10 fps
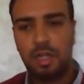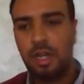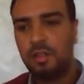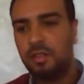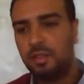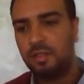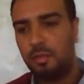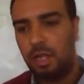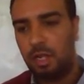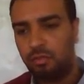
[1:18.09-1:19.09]
text is
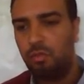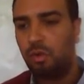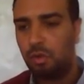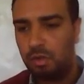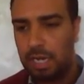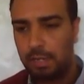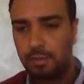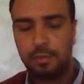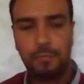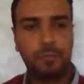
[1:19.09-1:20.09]
about, more or
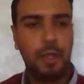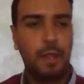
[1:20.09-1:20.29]
less.